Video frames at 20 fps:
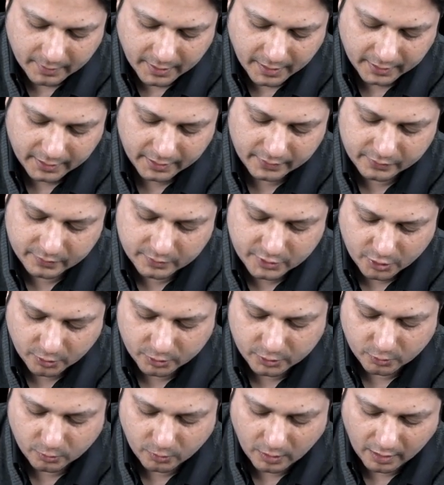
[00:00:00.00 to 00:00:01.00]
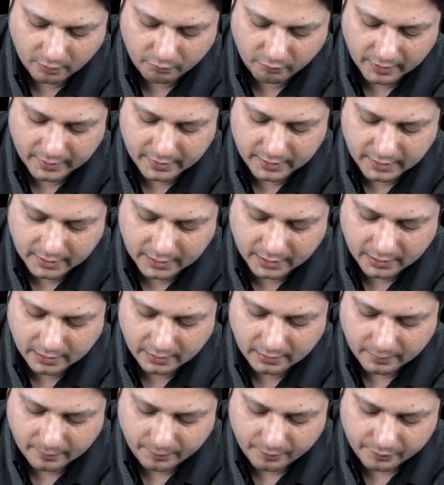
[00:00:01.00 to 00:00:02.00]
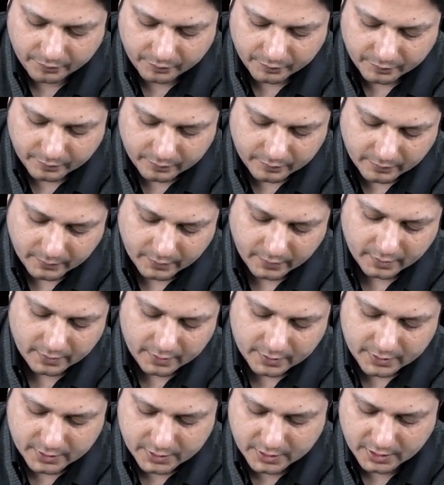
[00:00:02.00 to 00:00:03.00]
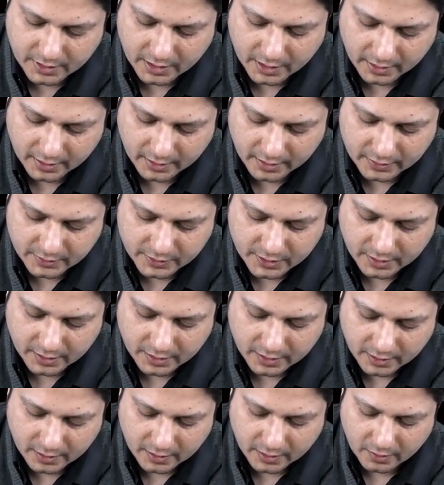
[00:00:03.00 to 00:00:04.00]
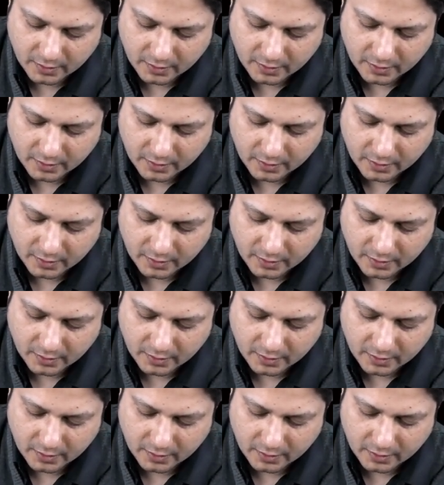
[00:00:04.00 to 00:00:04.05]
It is due to a vertical shear injury.